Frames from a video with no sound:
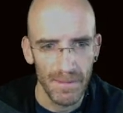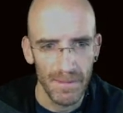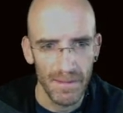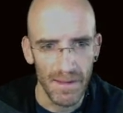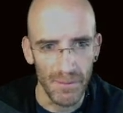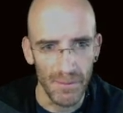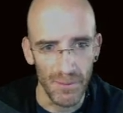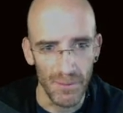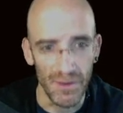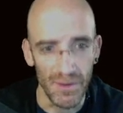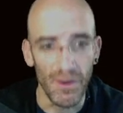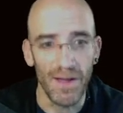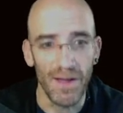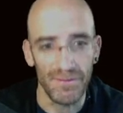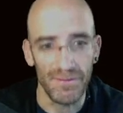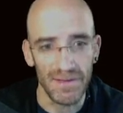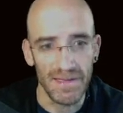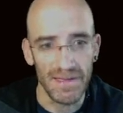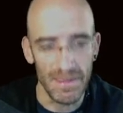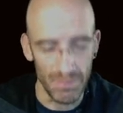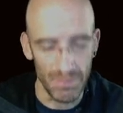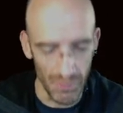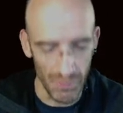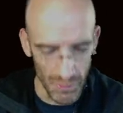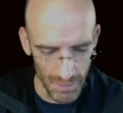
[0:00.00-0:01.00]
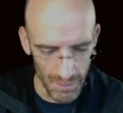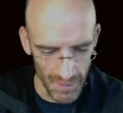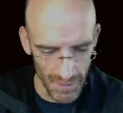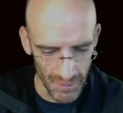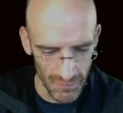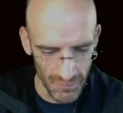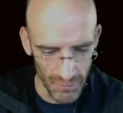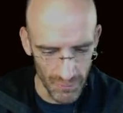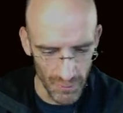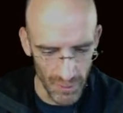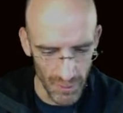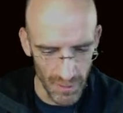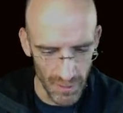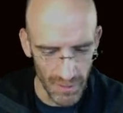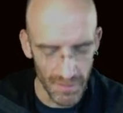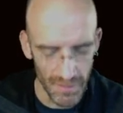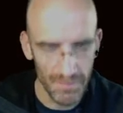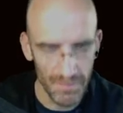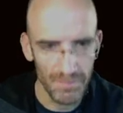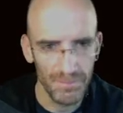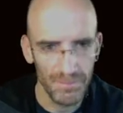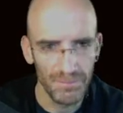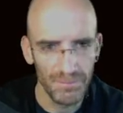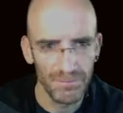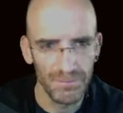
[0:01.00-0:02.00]
We don't have to keep looping through our
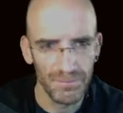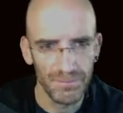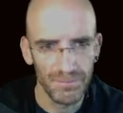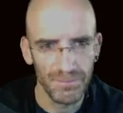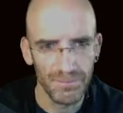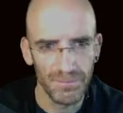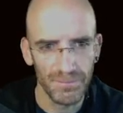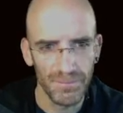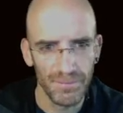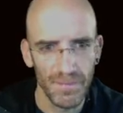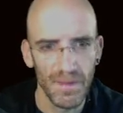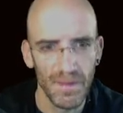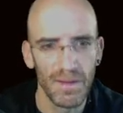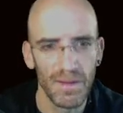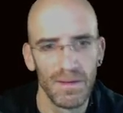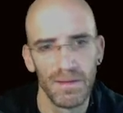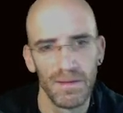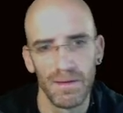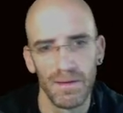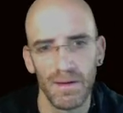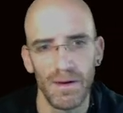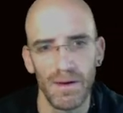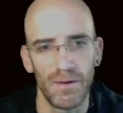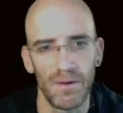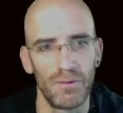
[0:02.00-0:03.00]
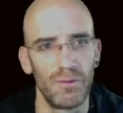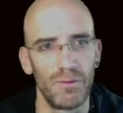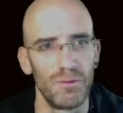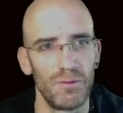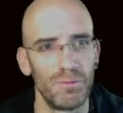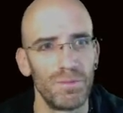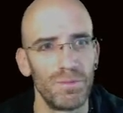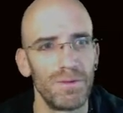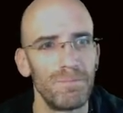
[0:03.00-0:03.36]
loop.